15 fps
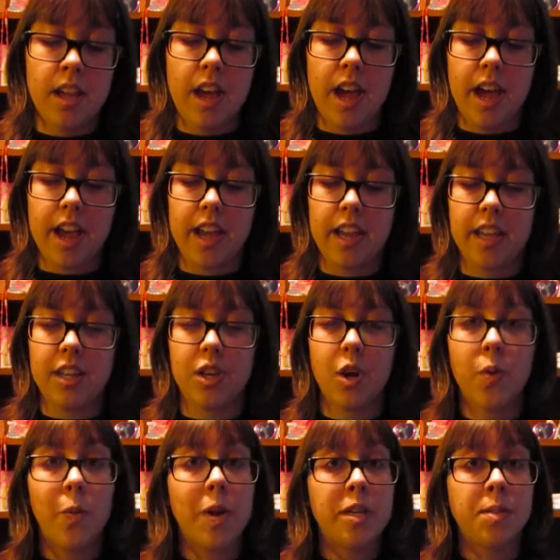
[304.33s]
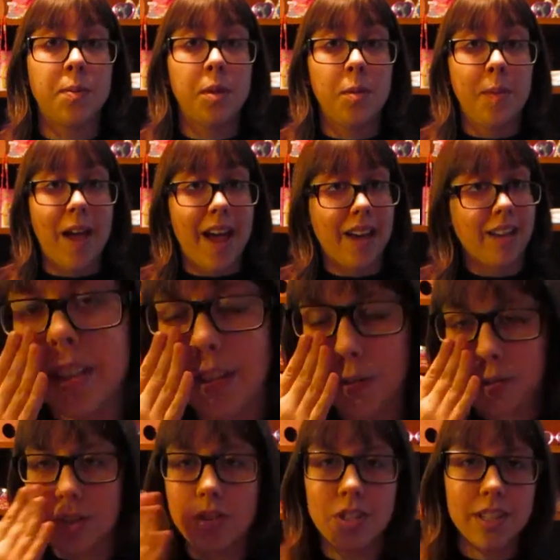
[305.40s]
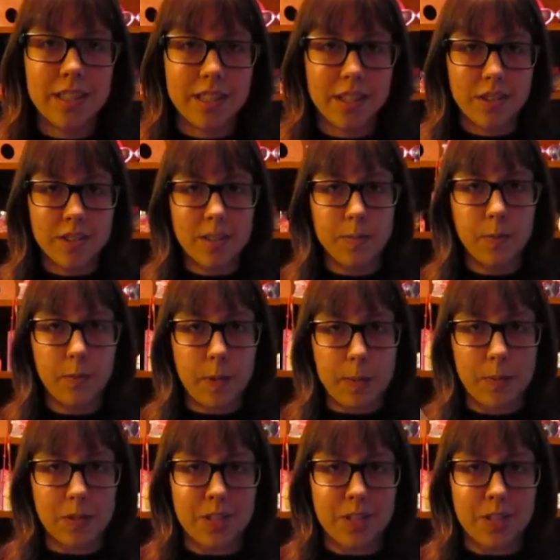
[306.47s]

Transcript: I know where to put it back. So it's just this little slip of paper,